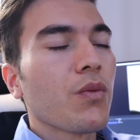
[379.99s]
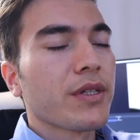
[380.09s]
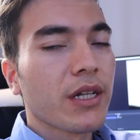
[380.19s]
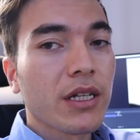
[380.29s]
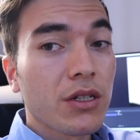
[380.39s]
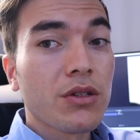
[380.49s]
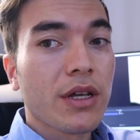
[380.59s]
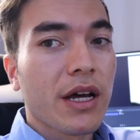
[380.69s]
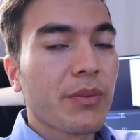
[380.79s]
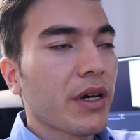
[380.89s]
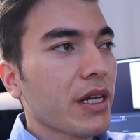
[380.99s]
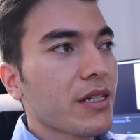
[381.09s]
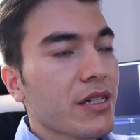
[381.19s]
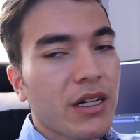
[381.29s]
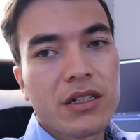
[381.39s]
We still can do that, but
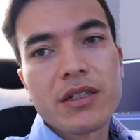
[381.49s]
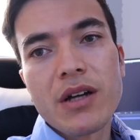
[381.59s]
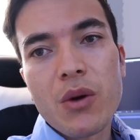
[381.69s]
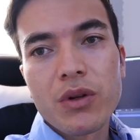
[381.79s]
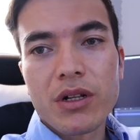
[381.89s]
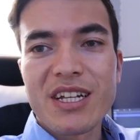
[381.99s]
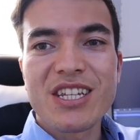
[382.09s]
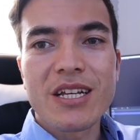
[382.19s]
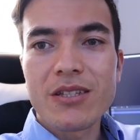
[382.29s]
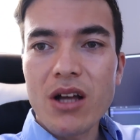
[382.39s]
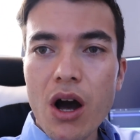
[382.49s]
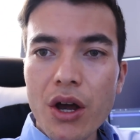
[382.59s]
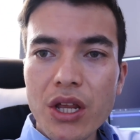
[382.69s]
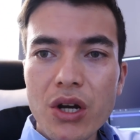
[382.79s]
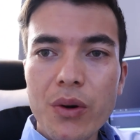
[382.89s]
I will adjust the
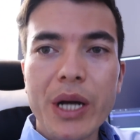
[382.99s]
audio.